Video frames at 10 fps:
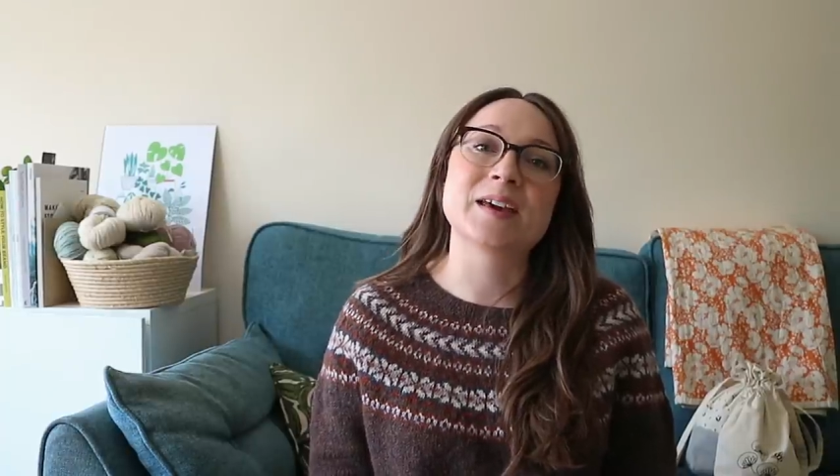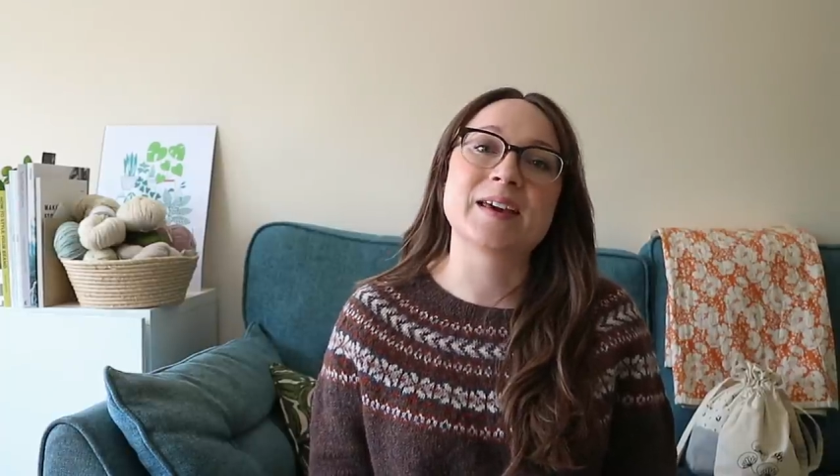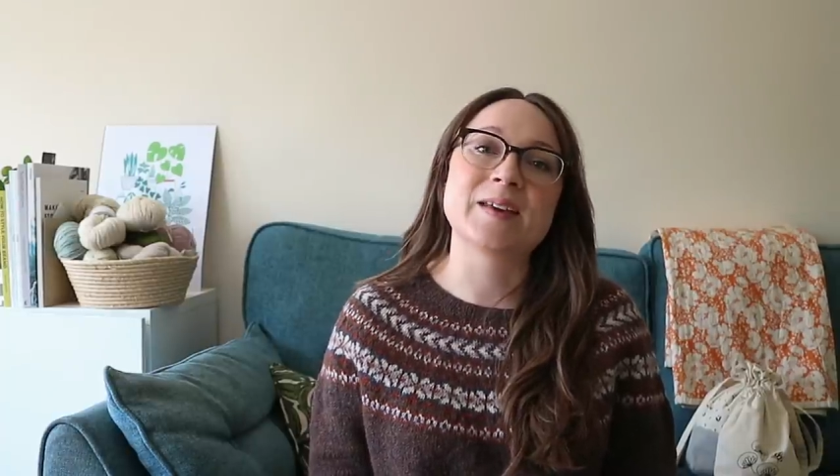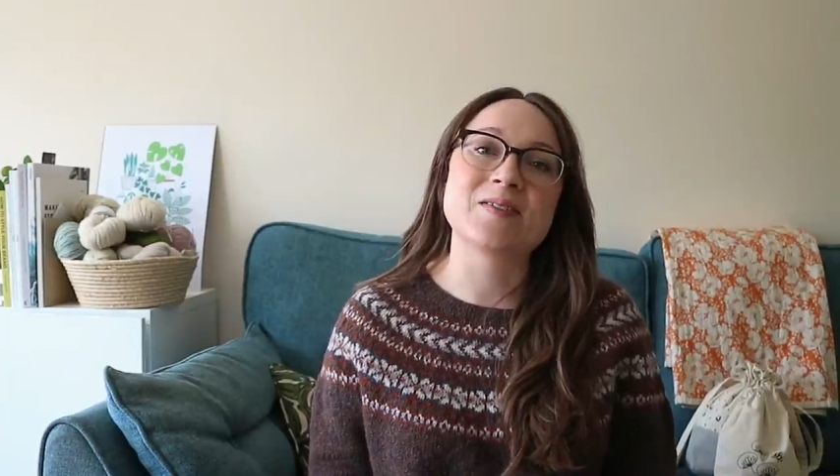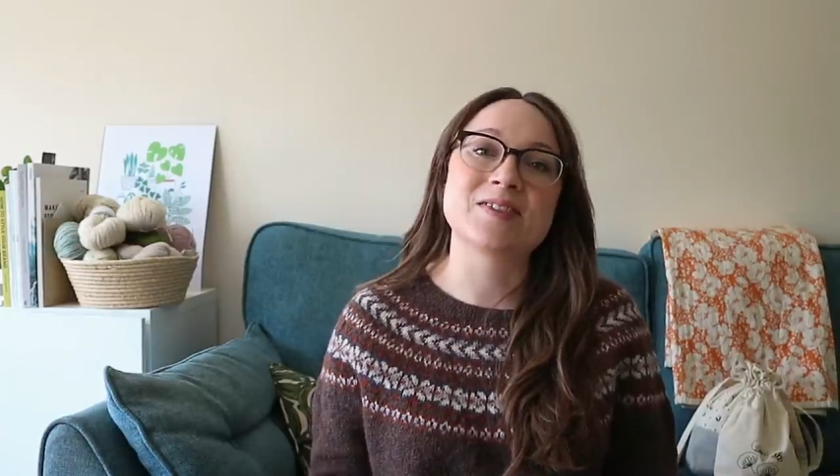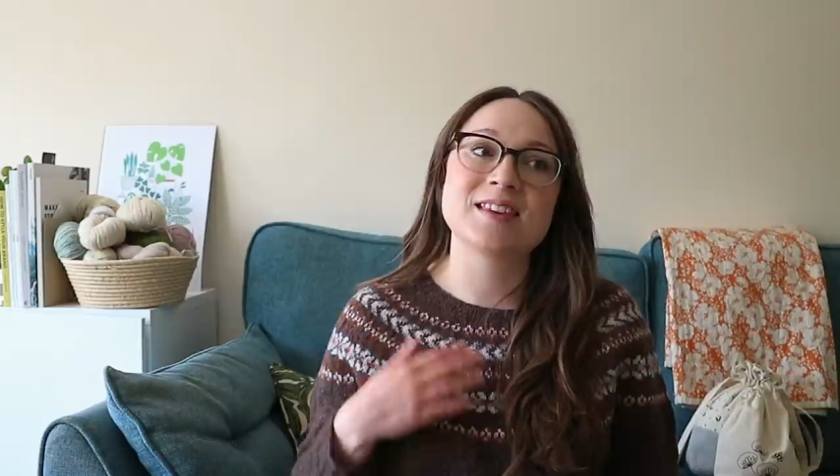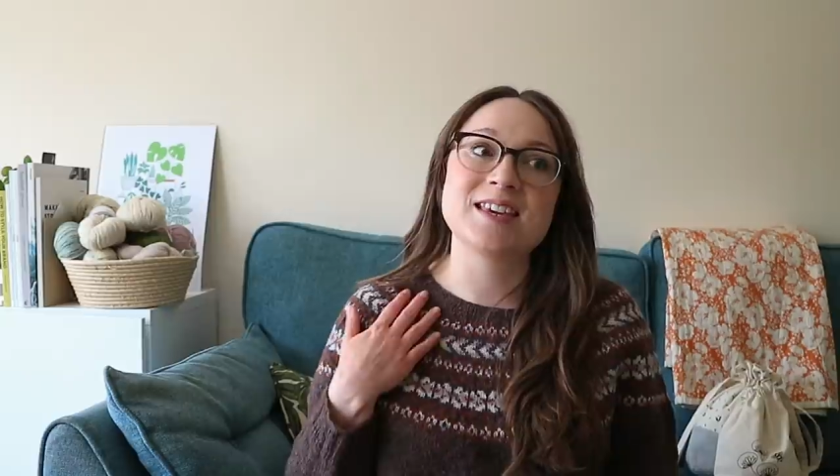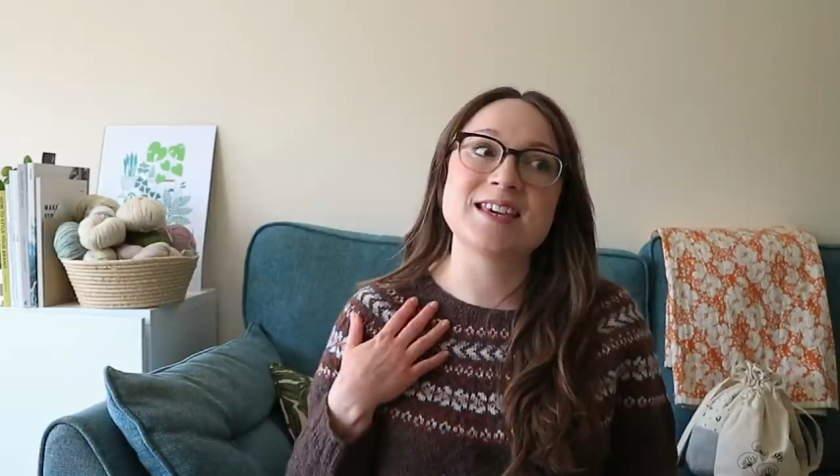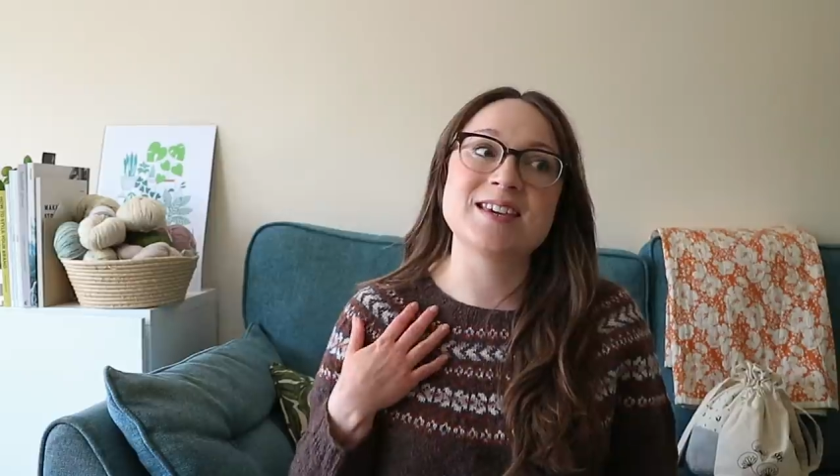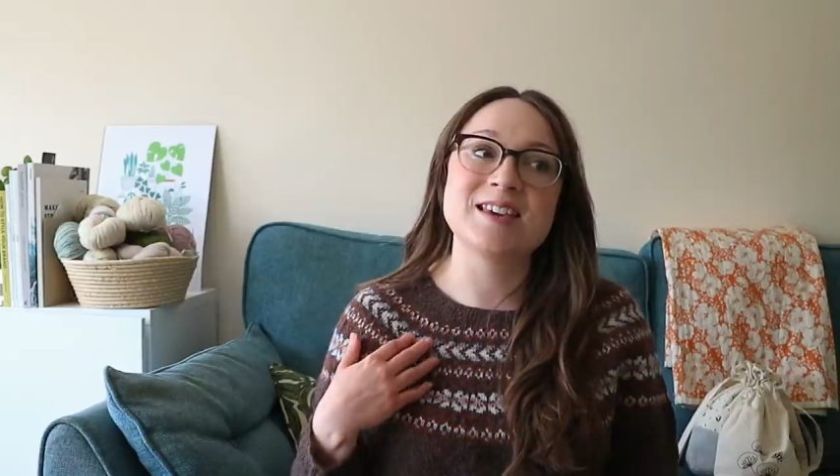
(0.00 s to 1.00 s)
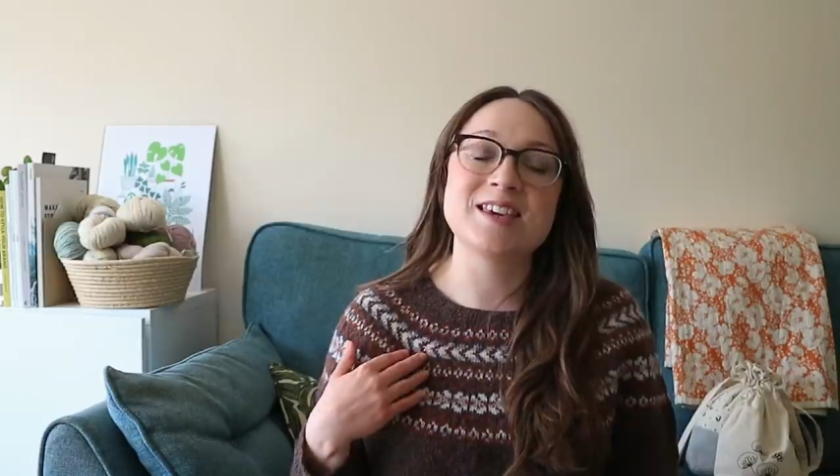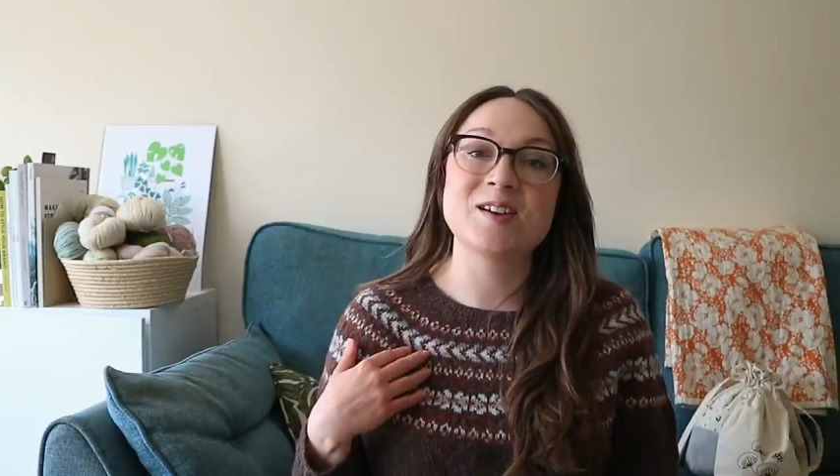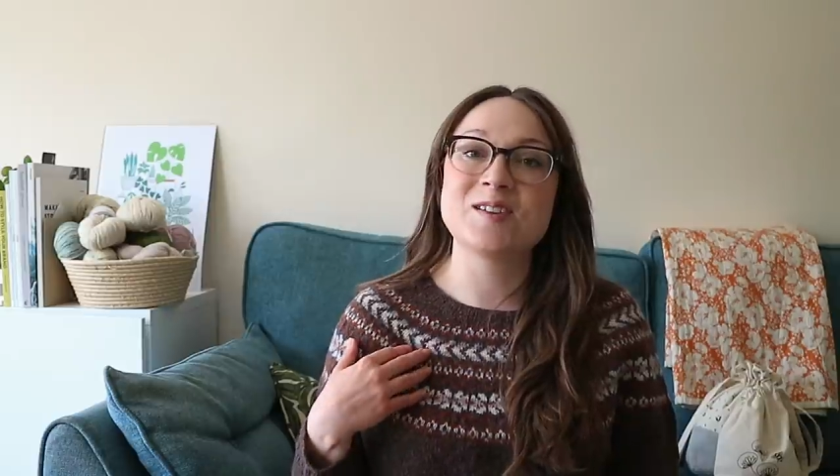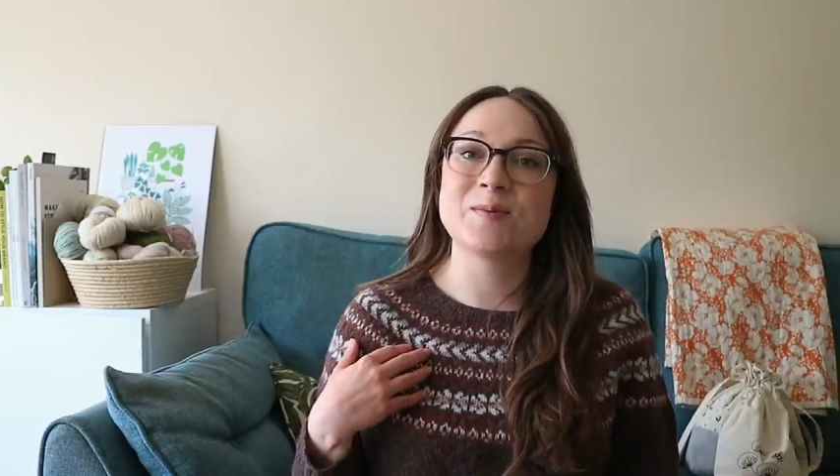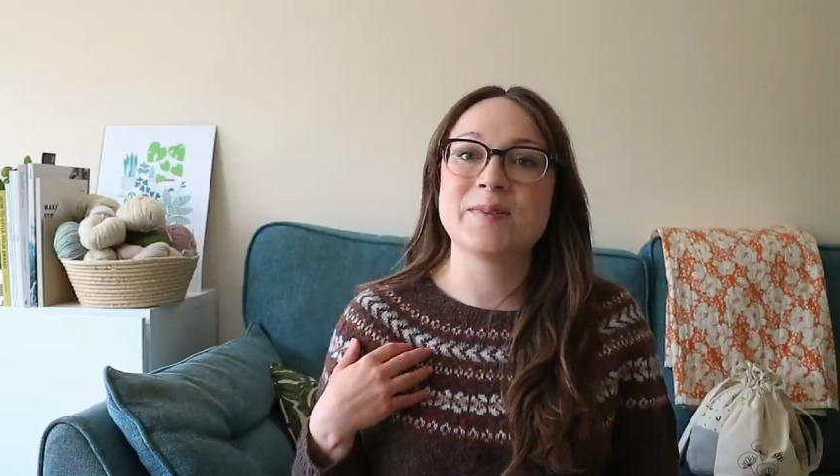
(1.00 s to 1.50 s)
But the
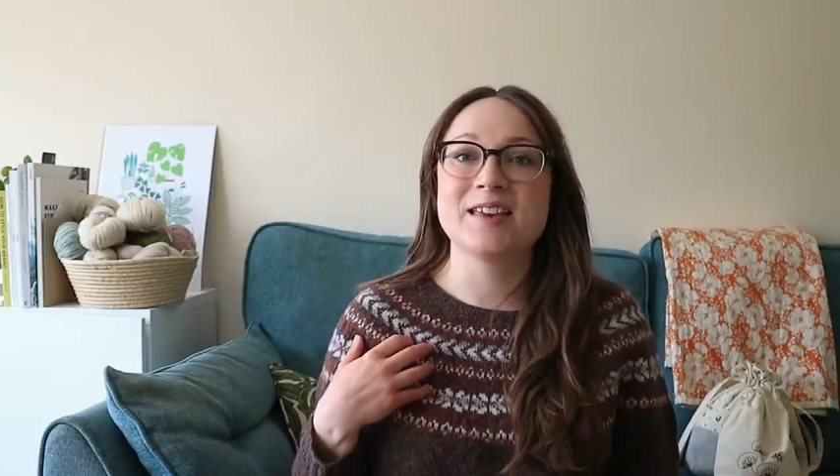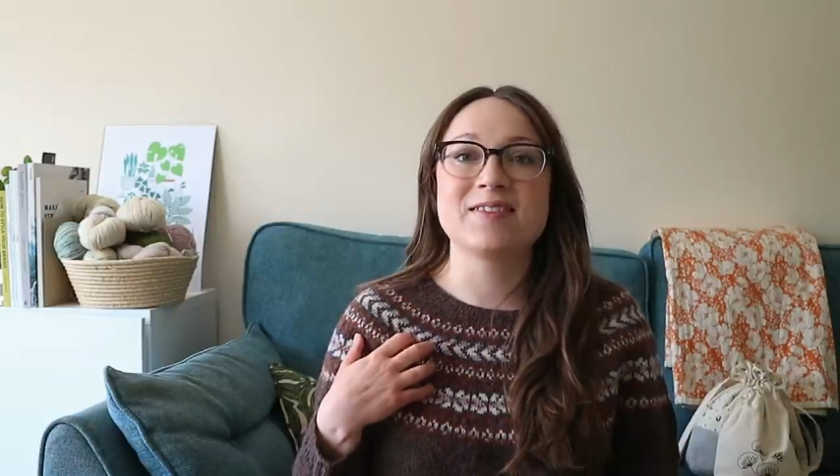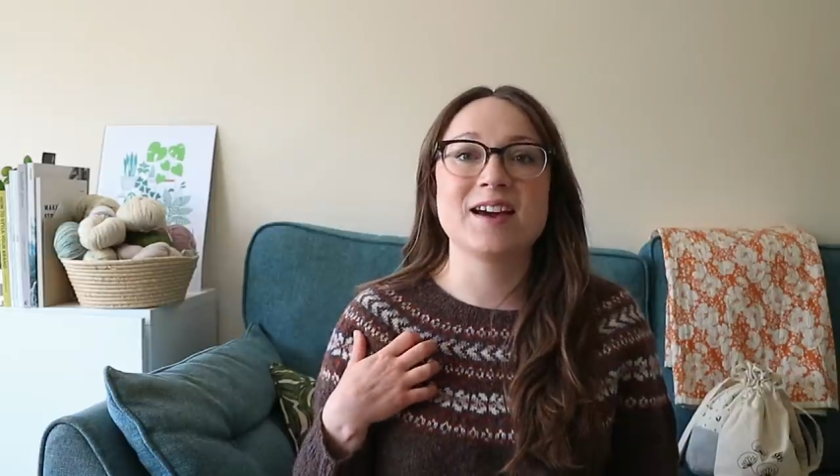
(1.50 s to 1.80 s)
yoke bit,